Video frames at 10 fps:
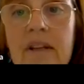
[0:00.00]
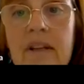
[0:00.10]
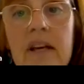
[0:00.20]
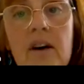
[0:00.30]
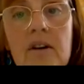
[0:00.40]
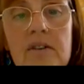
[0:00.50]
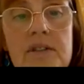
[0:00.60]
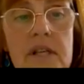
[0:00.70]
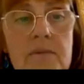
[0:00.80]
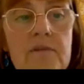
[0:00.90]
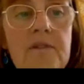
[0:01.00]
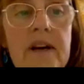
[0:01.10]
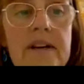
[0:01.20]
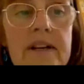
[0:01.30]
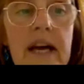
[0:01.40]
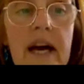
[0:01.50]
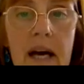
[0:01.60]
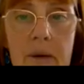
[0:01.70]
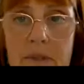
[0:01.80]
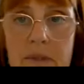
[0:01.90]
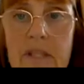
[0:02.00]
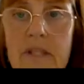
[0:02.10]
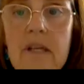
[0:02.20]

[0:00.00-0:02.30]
They all seem very apt